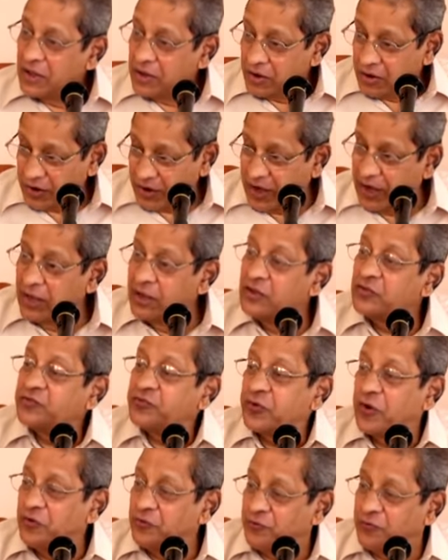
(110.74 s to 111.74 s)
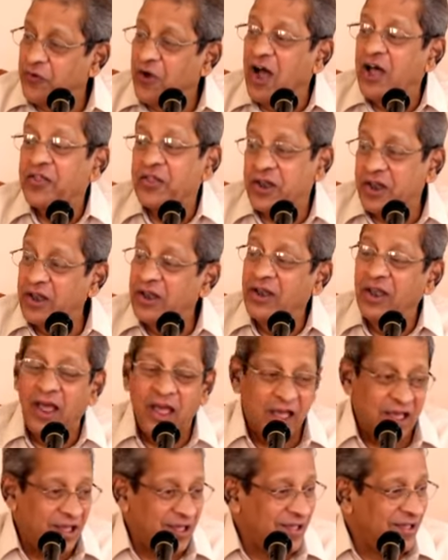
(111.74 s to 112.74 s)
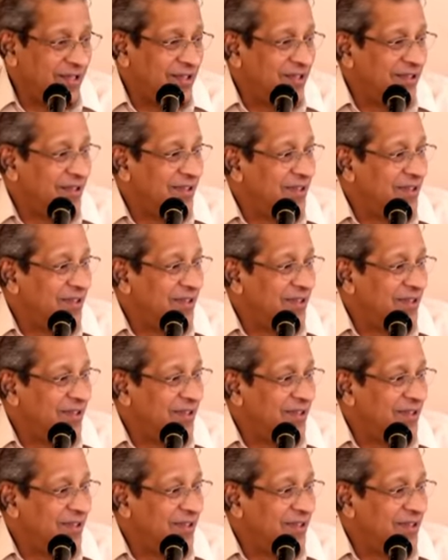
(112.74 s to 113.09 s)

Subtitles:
rings from father-in-law,